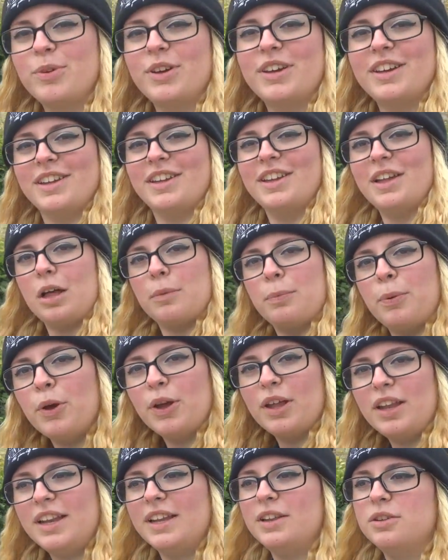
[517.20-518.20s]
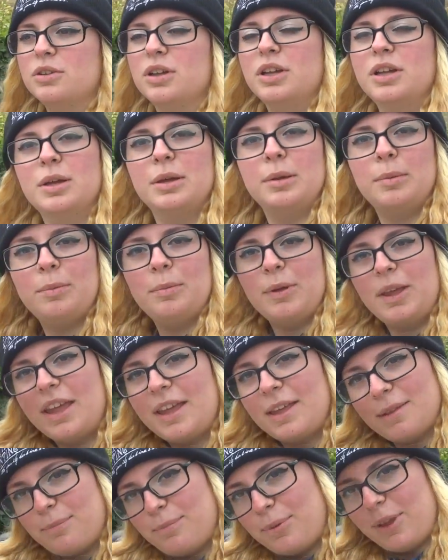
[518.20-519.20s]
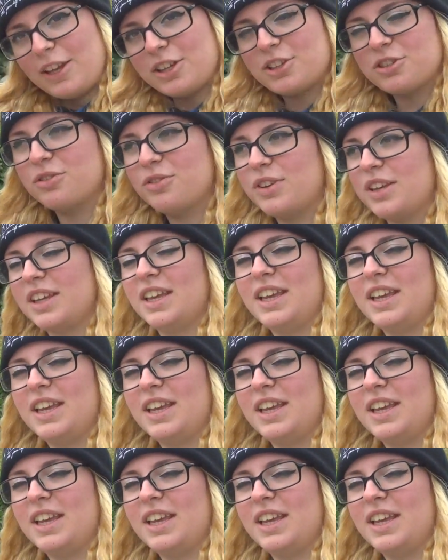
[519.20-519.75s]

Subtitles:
but I'll put a little picture of it